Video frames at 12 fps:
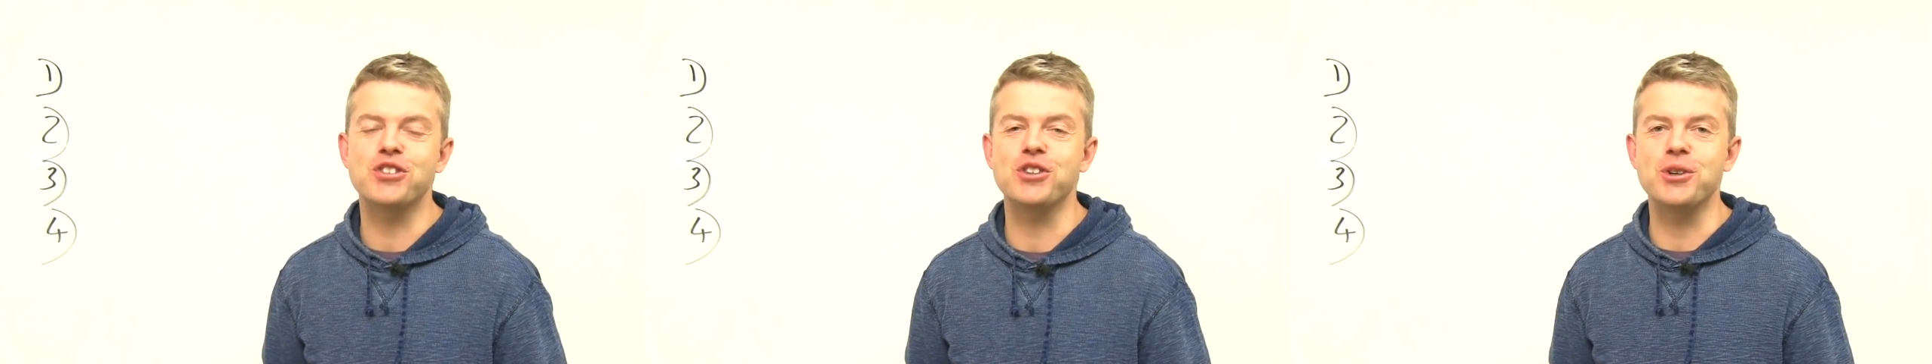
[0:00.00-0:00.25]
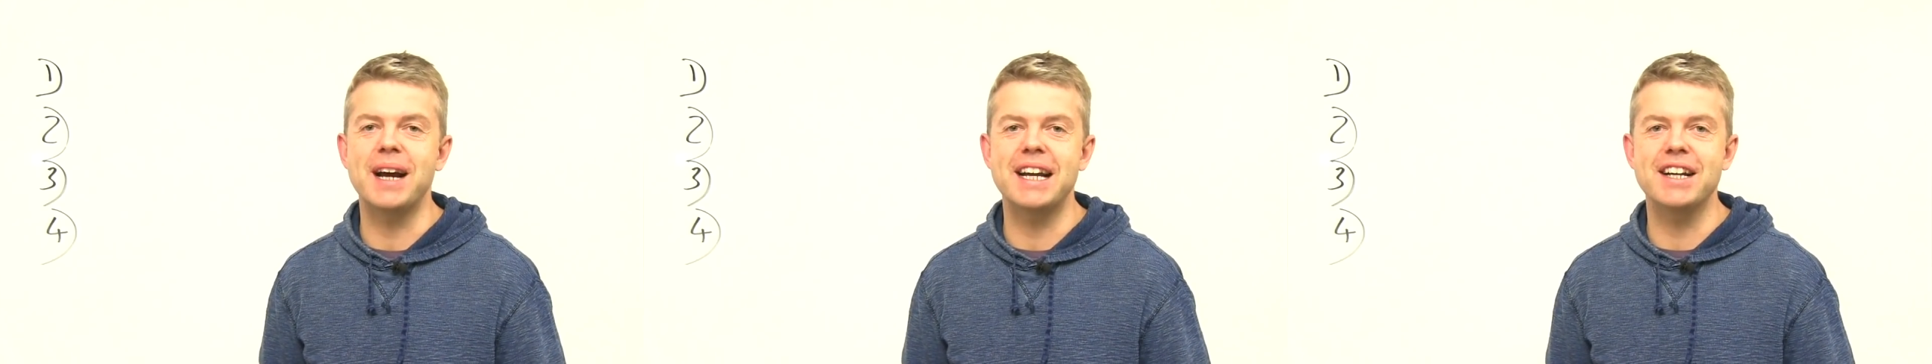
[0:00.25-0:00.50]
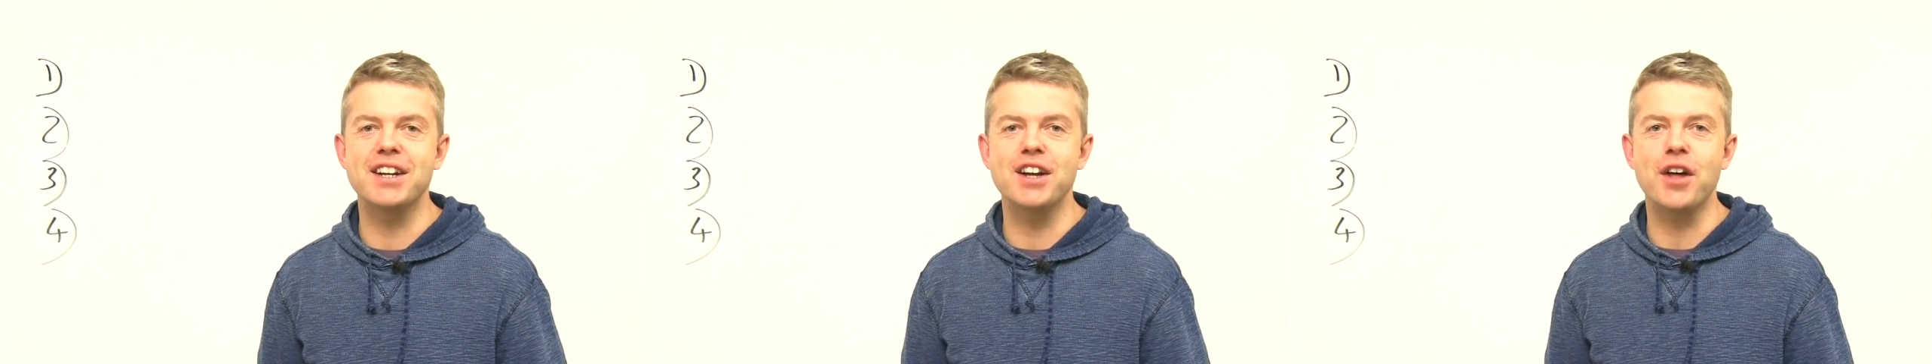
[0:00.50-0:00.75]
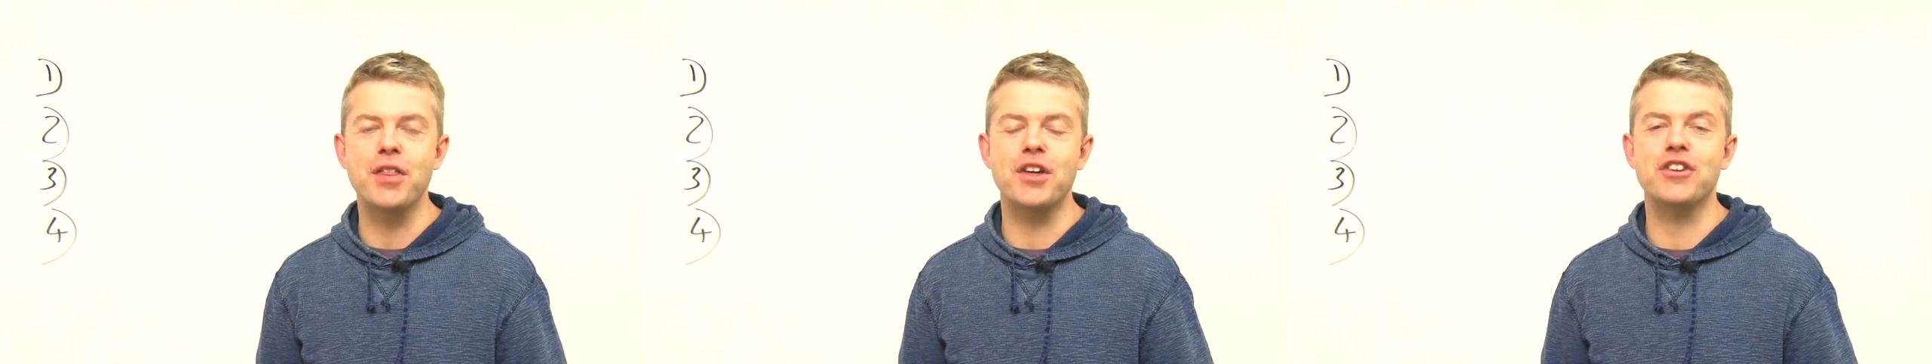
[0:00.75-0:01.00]
to
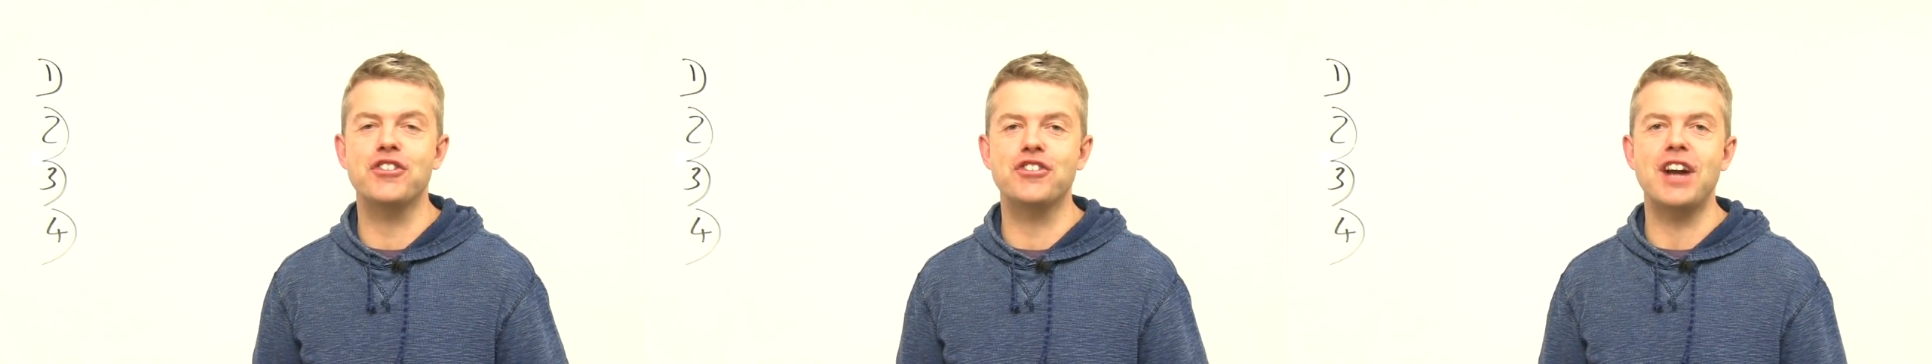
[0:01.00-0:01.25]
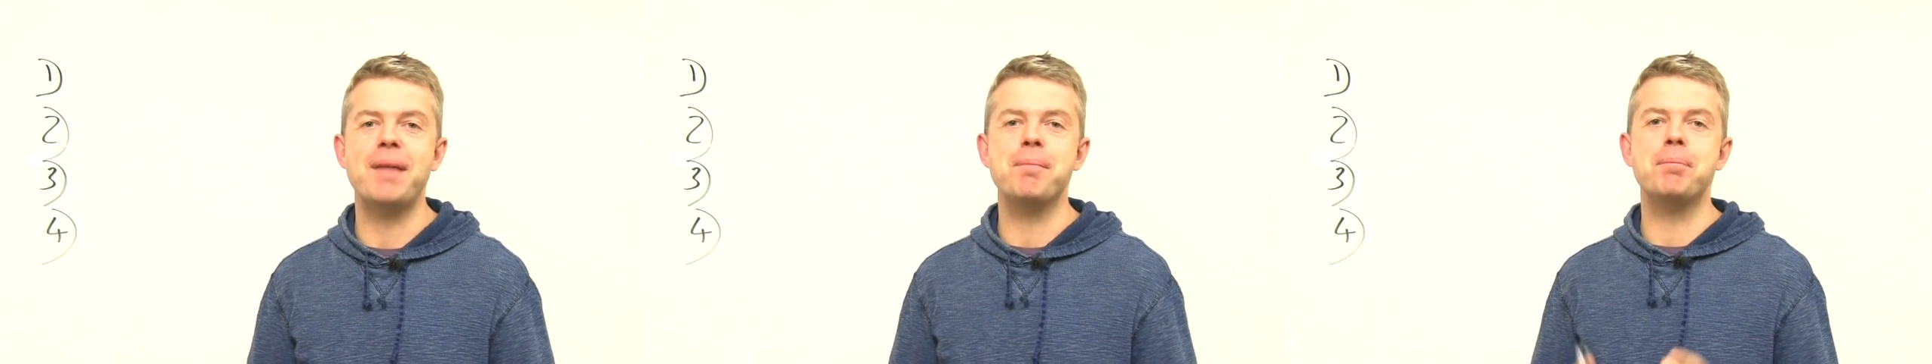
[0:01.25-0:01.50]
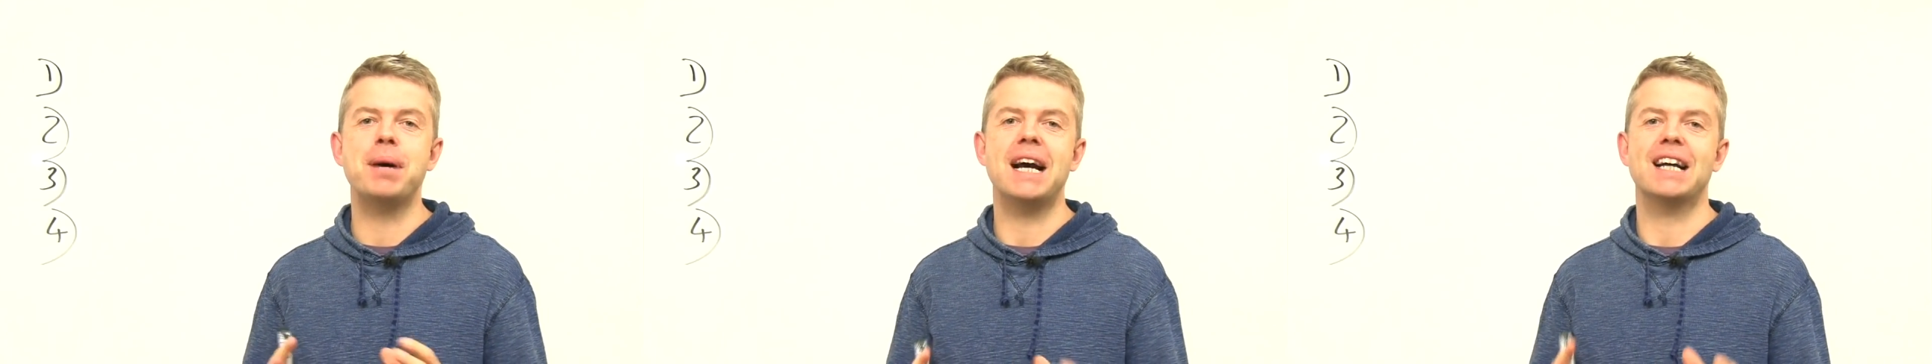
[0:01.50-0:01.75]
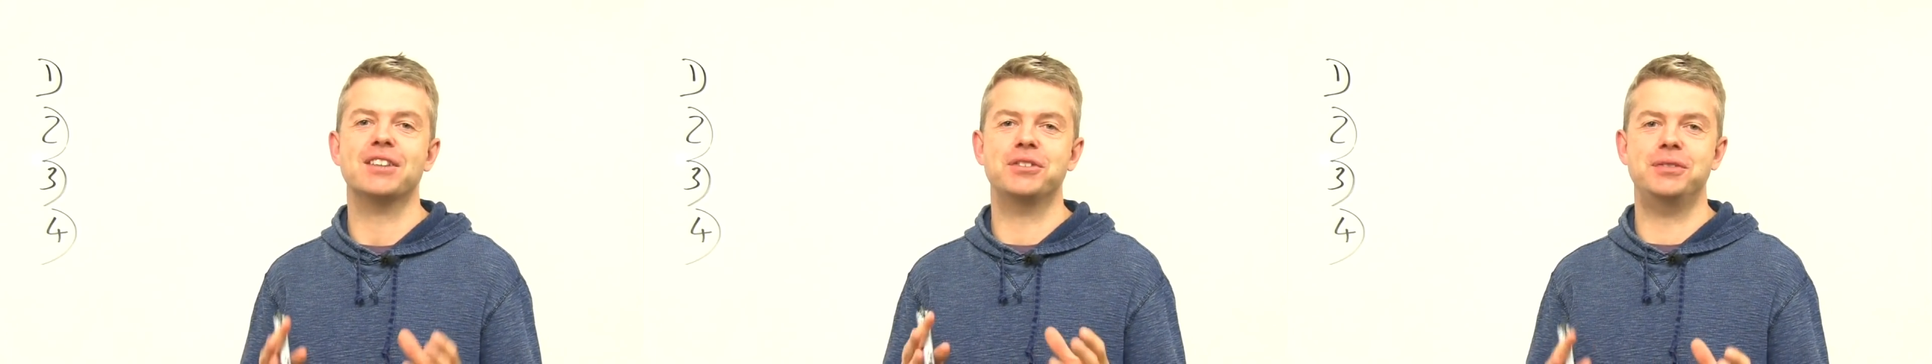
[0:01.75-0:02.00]
another
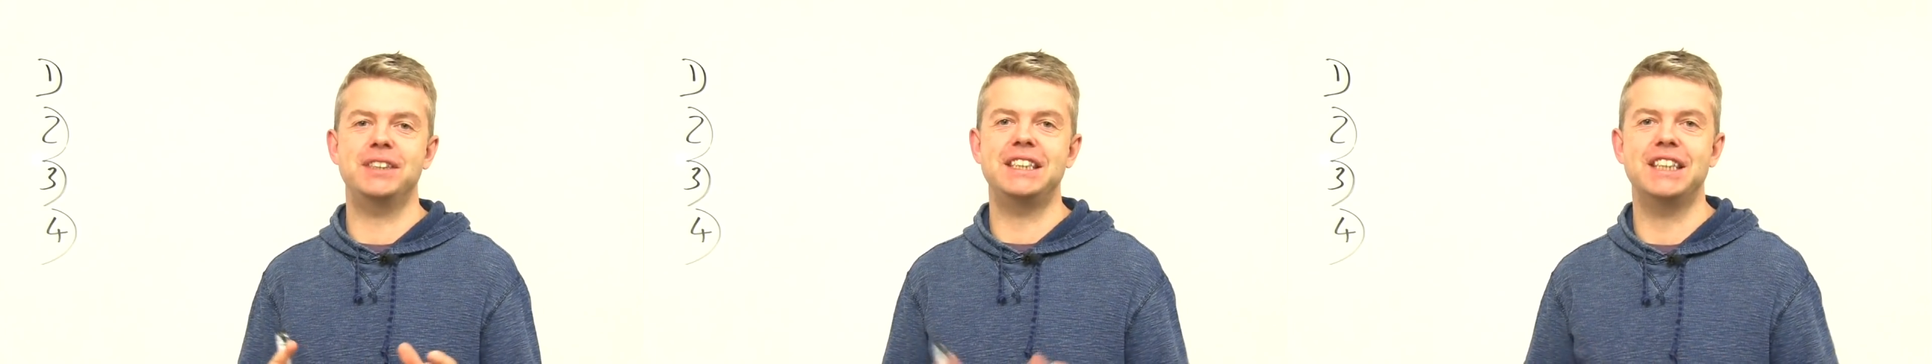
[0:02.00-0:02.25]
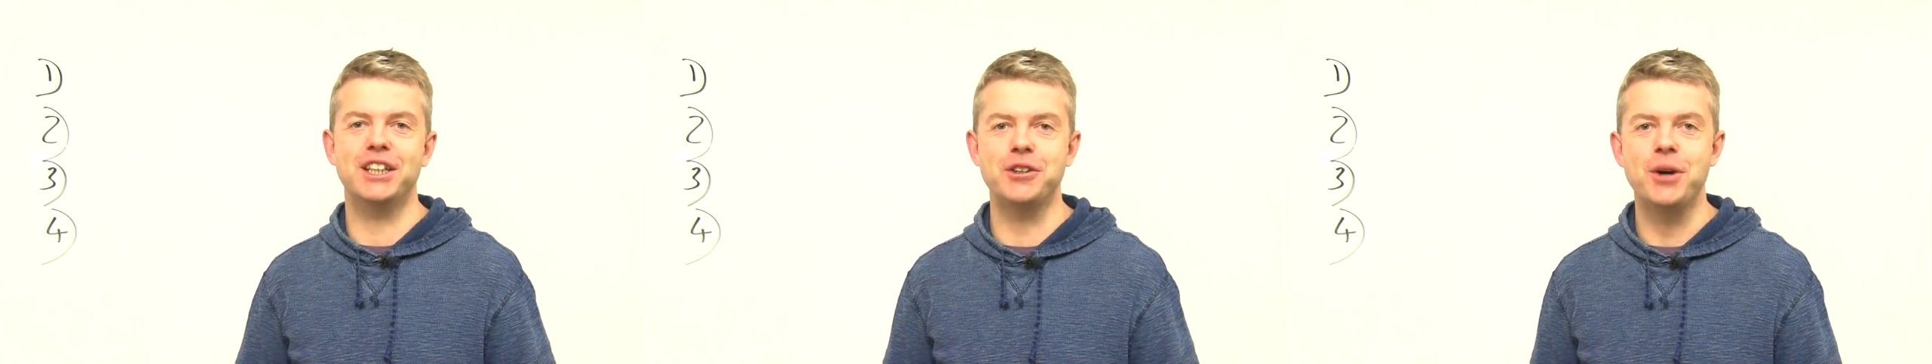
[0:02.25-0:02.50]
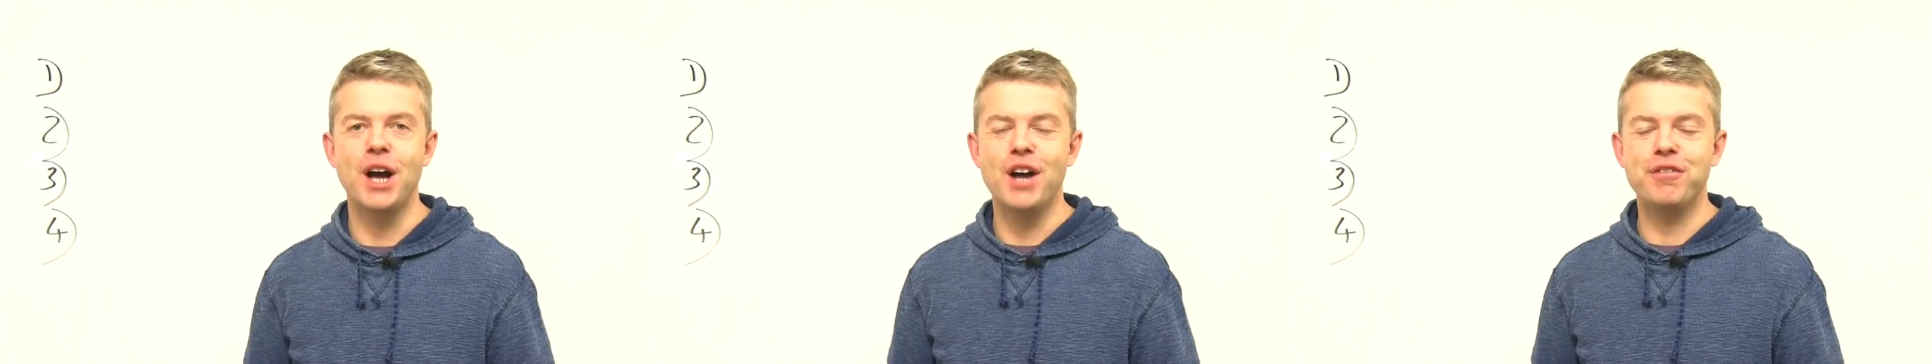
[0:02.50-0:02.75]
jam-packed video